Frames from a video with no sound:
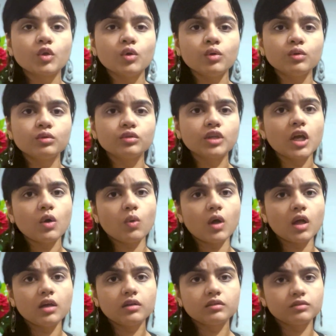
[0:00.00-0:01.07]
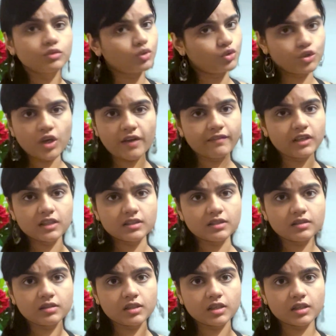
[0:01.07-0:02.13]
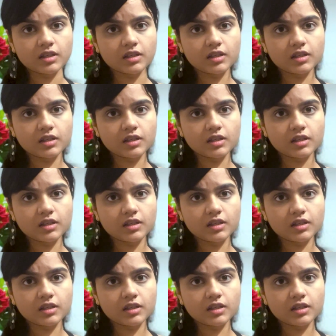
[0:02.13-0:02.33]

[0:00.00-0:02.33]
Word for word: So, kya hua? Don't you have an SSD?